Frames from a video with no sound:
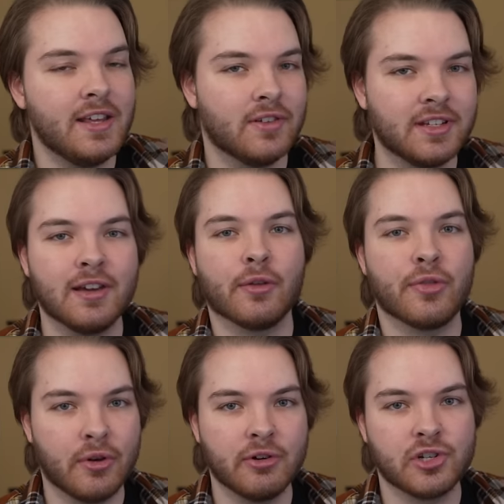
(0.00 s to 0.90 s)
even take a
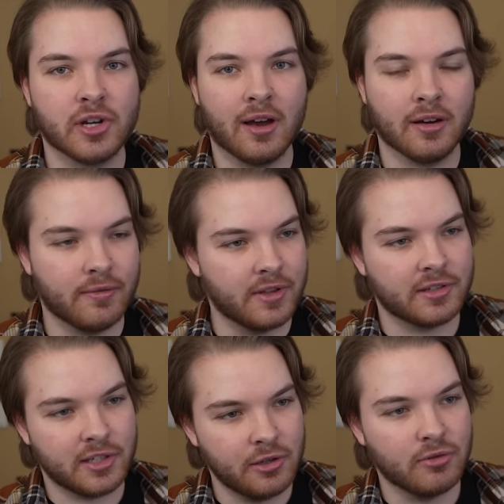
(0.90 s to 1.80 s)
third shot of
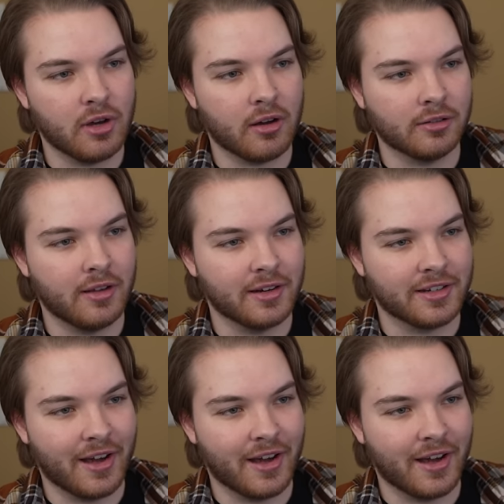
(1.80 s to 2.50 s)
this cute dog laying